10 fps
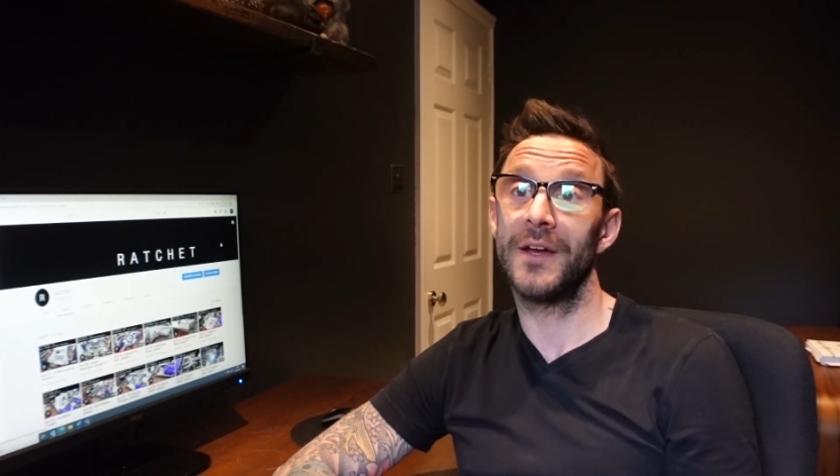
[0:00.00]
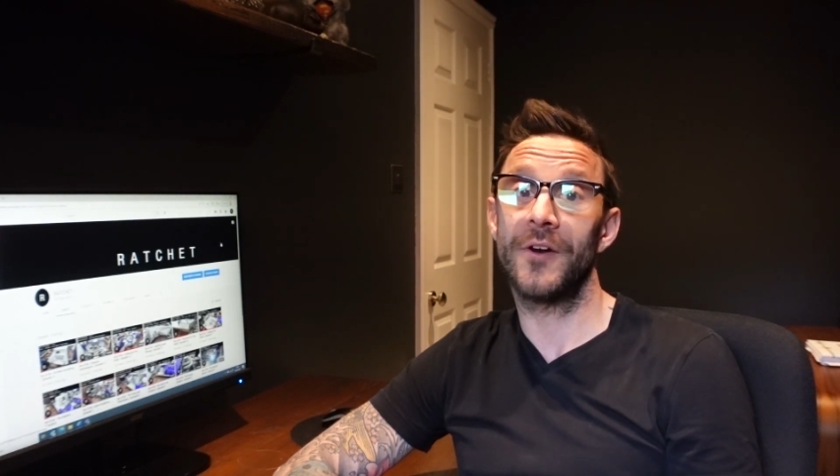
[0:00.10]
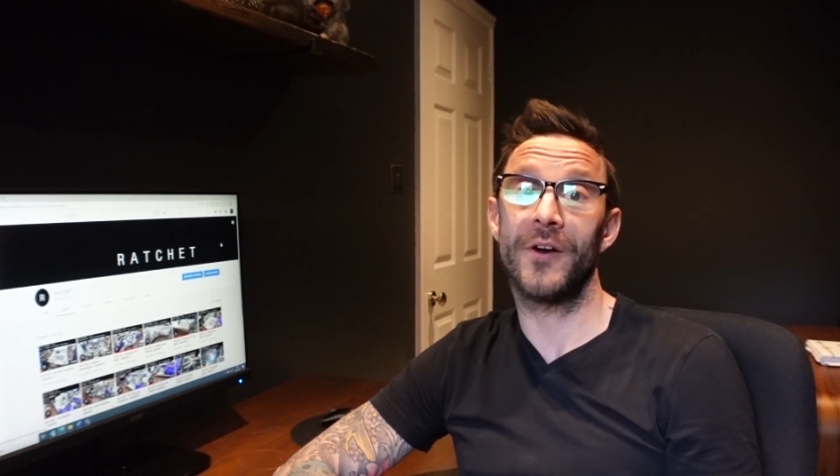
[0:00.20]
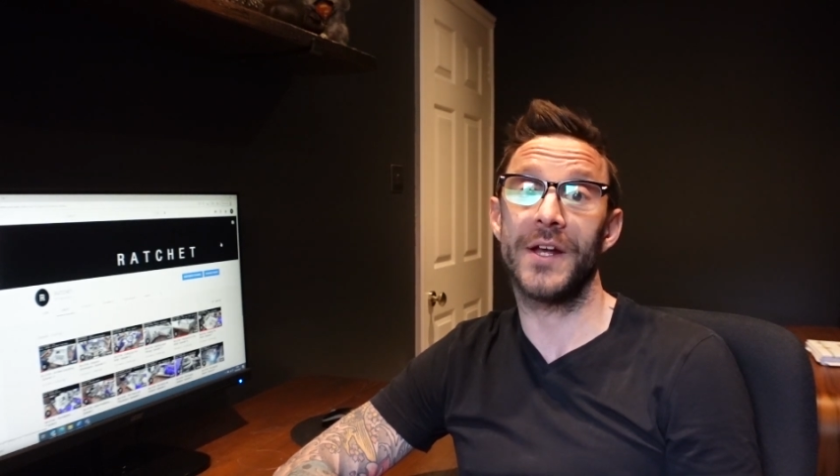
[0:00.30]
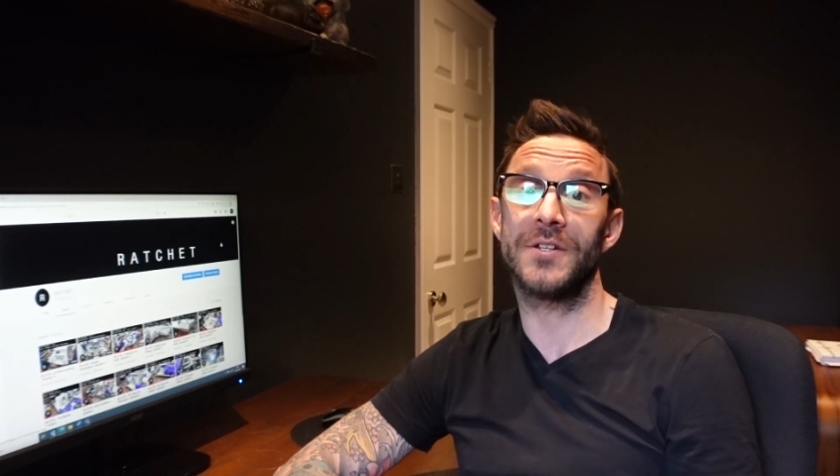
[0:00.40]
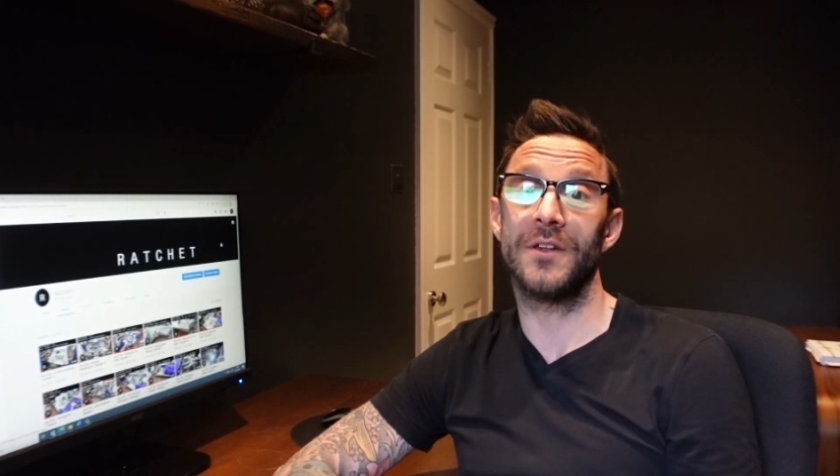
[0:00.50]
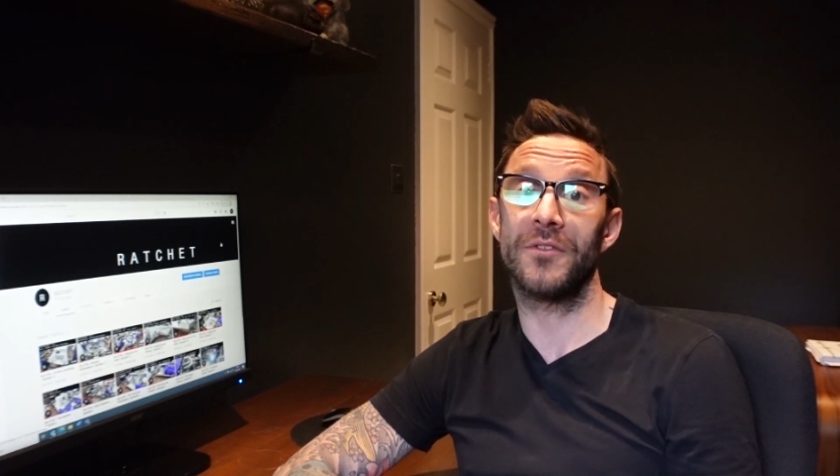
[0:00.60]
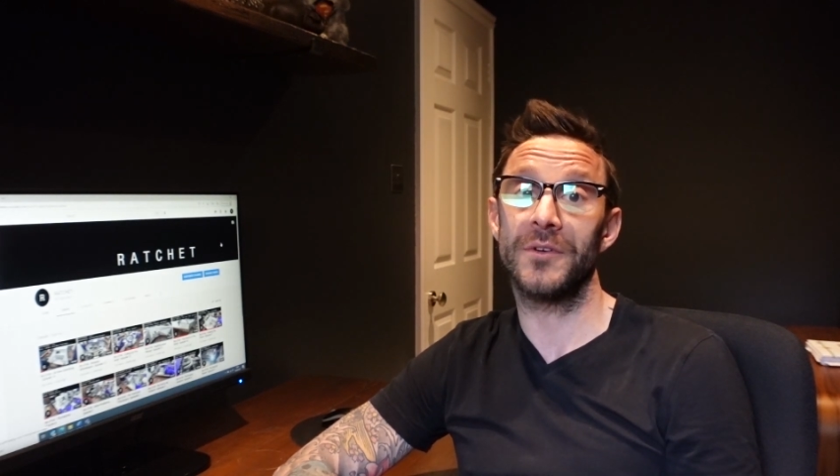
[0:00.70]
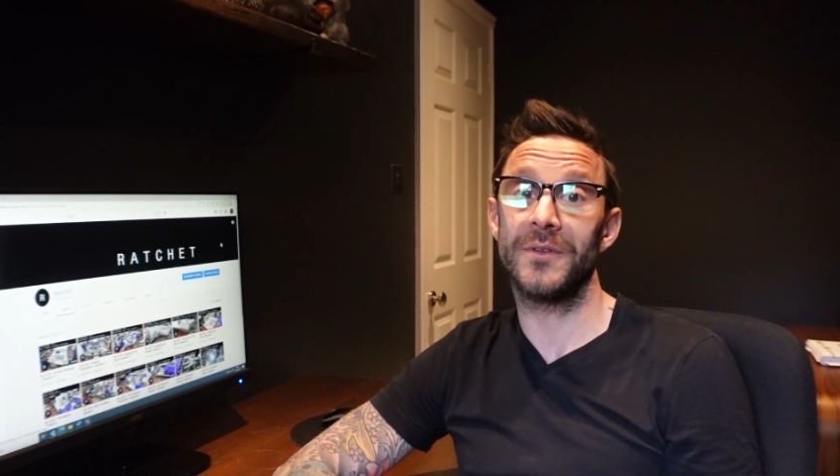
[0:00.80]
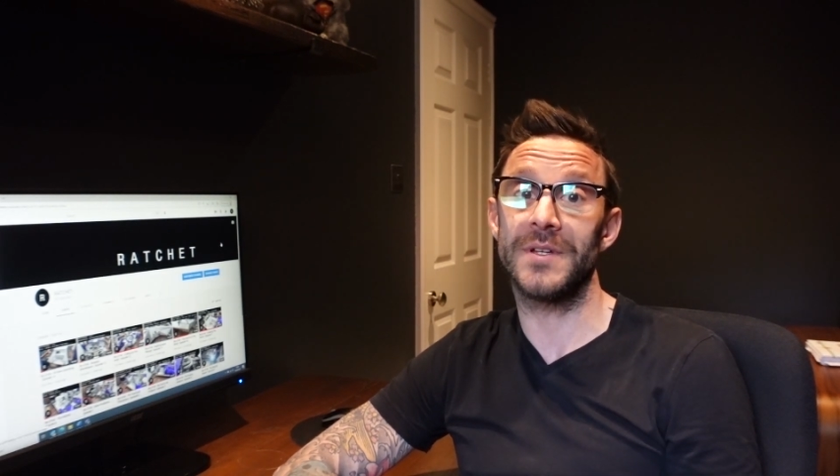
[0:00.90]
crashing
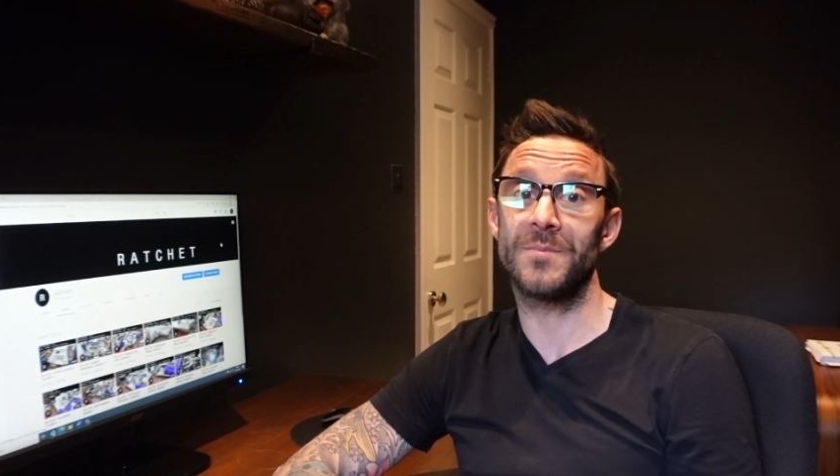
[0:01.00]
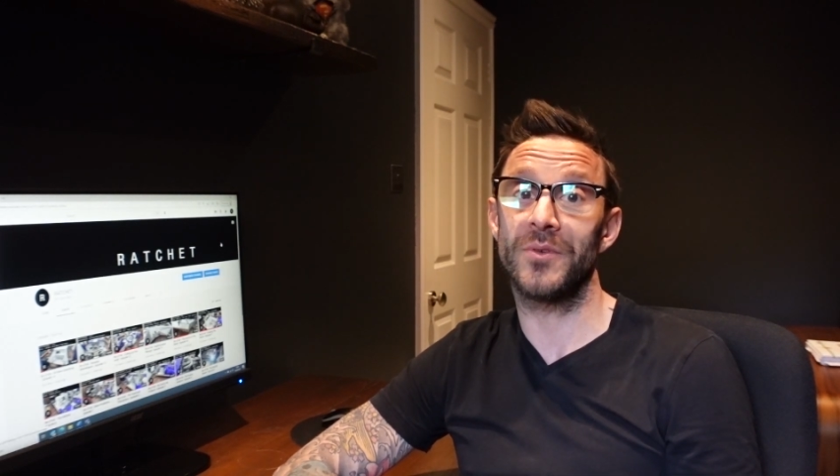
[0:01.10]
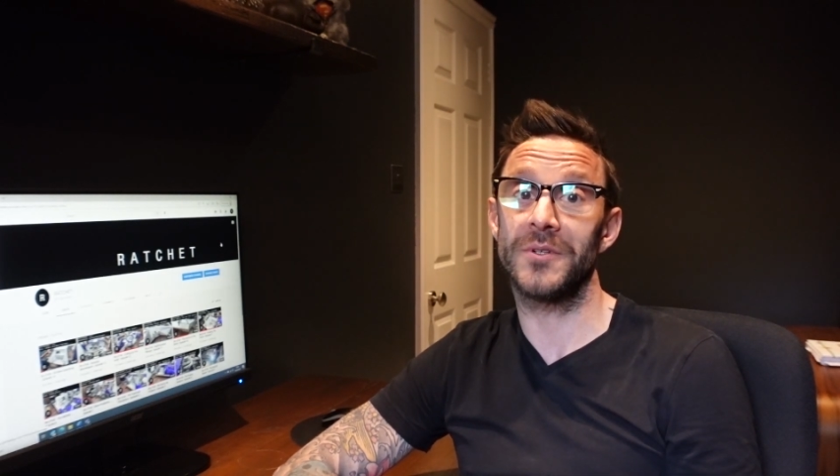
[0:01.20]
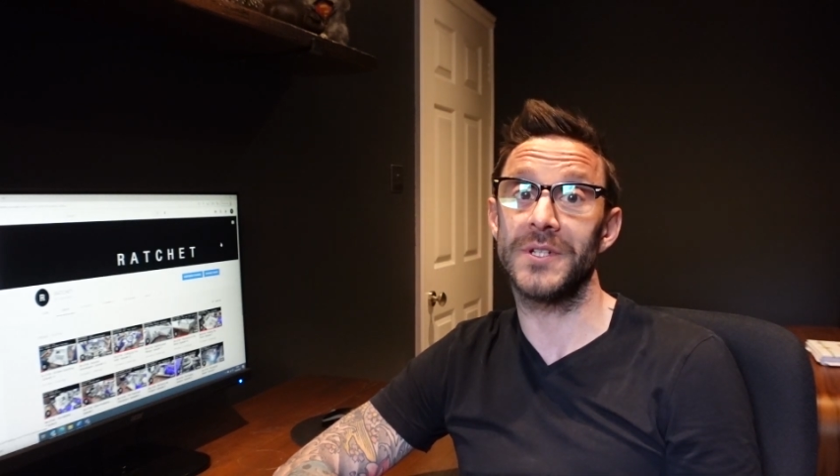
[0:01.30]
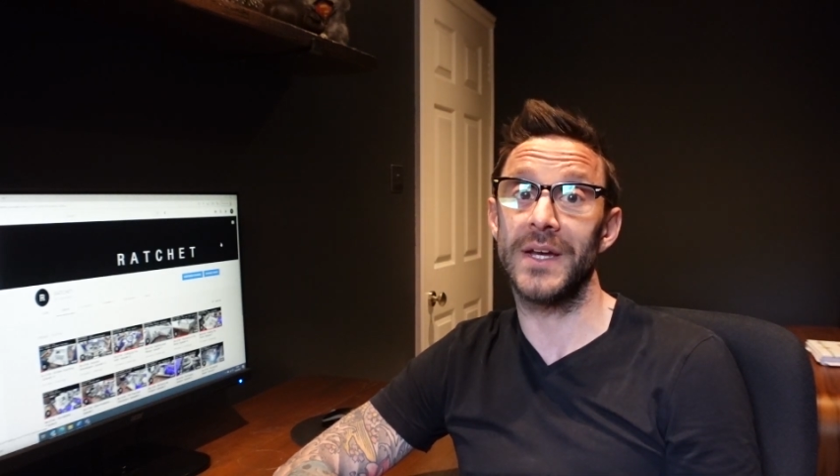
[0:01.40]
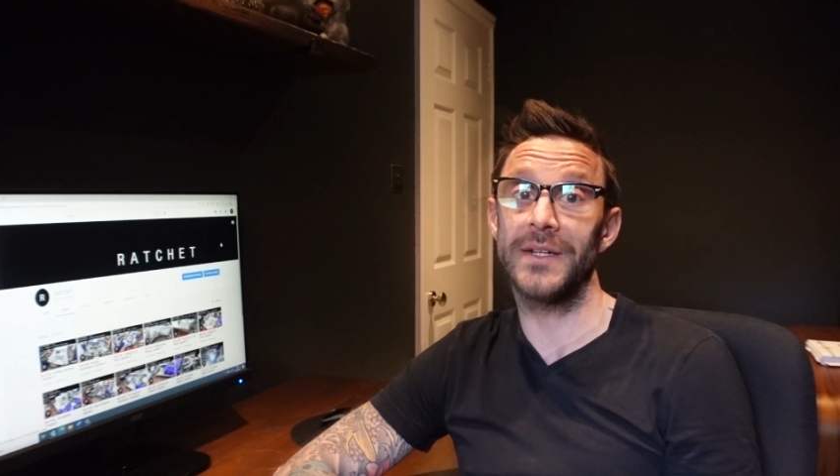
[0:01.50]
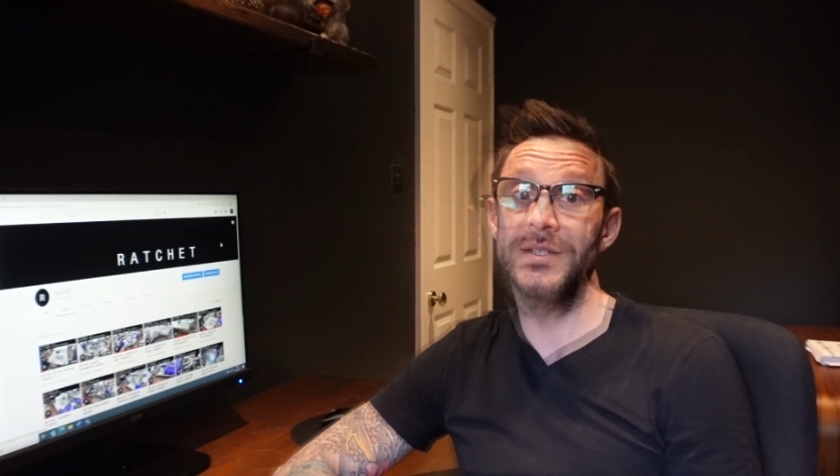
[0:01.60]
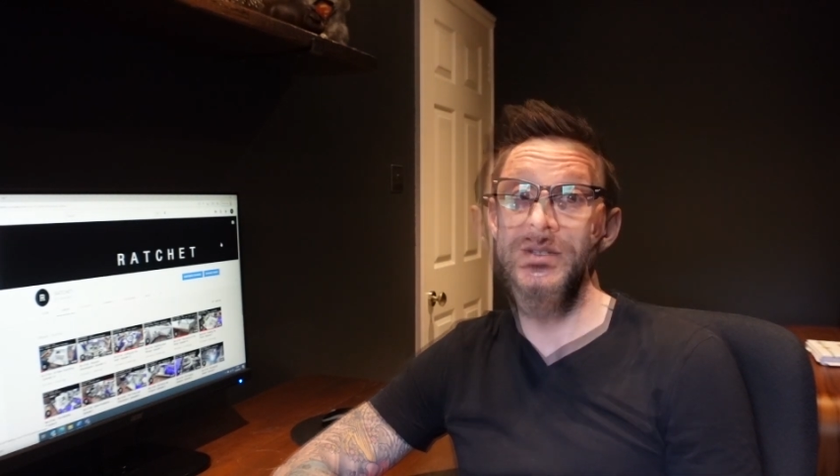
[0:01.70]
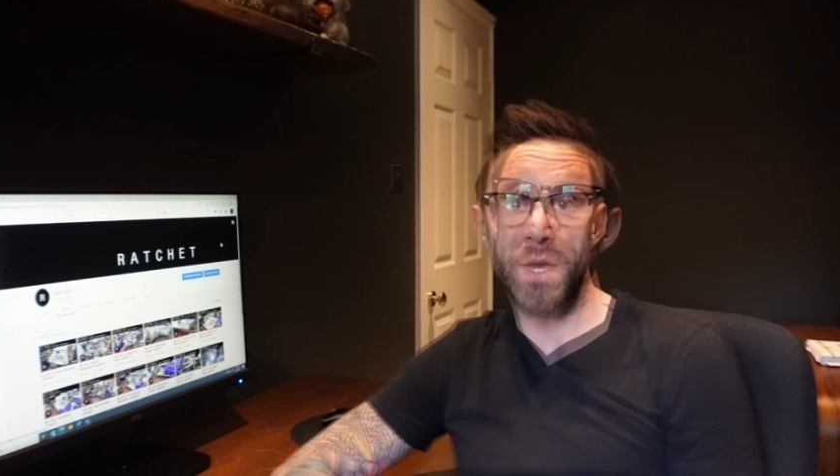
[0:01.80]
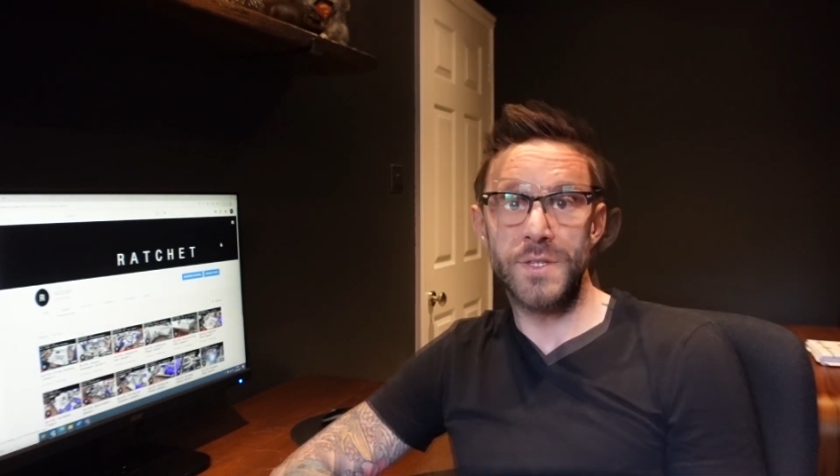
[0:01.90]
through this project.